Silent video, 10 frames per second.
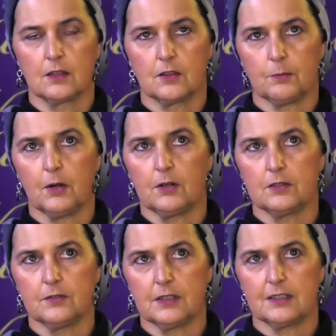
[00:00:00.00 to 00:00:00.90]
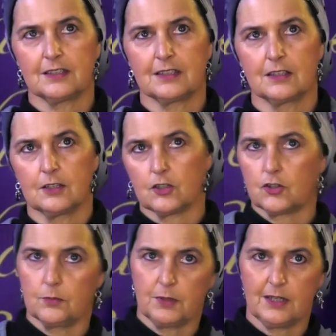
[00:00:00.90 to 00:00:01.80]
the part of us that
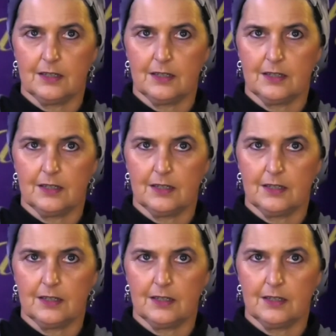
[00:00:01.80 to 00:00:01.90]
should be